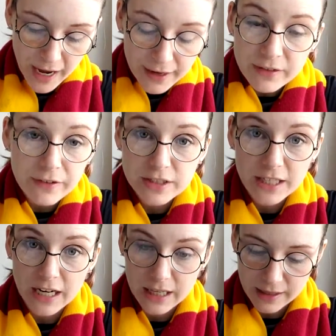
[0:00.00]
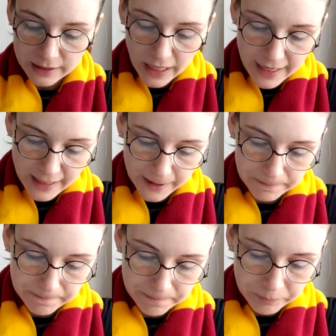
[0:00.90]
I've never seen anything like it."
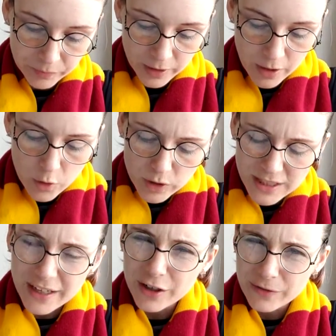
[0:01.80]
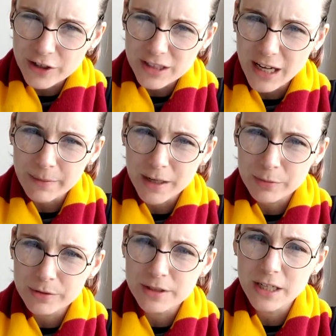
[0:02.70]
"Was that your first time on a
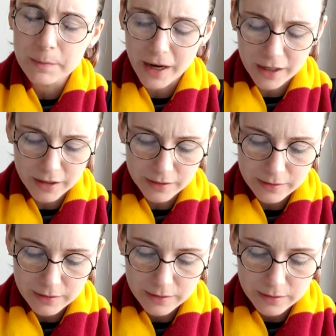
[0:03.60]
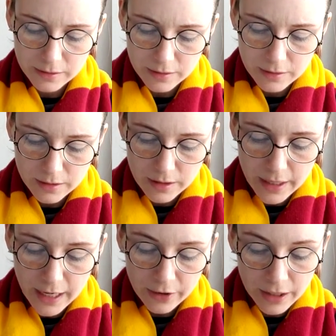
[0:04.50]
broomstick, Potter?"
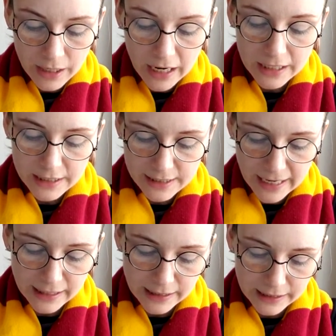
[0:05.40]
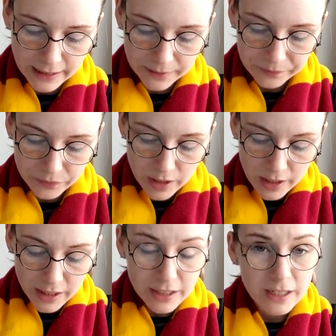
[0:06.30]
Harry nodded silently.
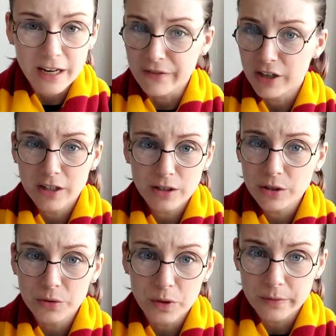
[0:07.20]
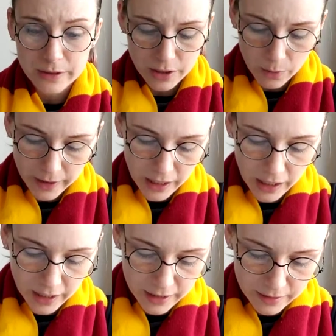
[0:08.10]
He didn't have a clue what was going
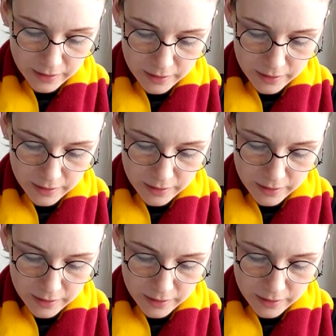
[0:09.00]
on.